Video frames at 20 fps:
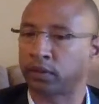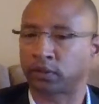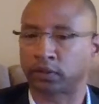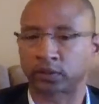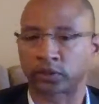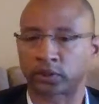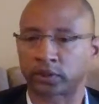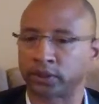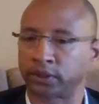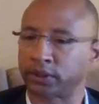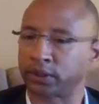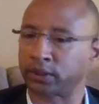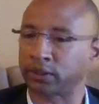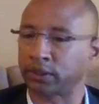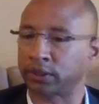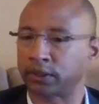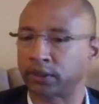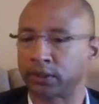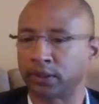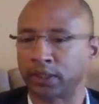She's
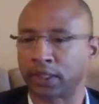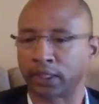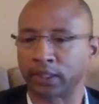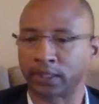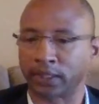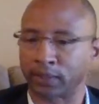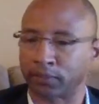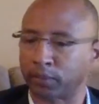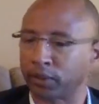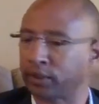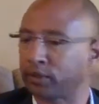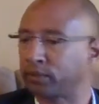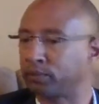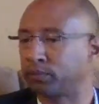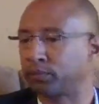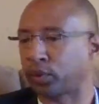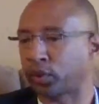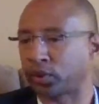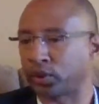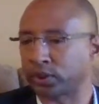a dynamic
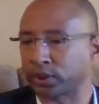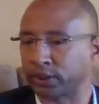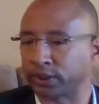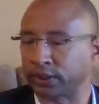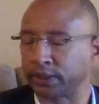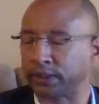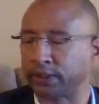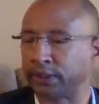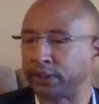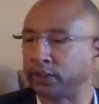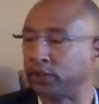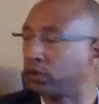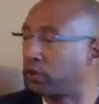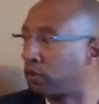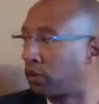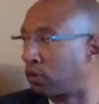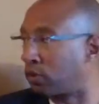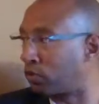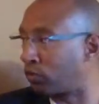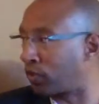person in
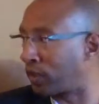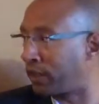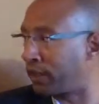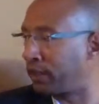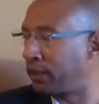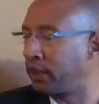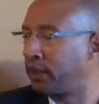her own right.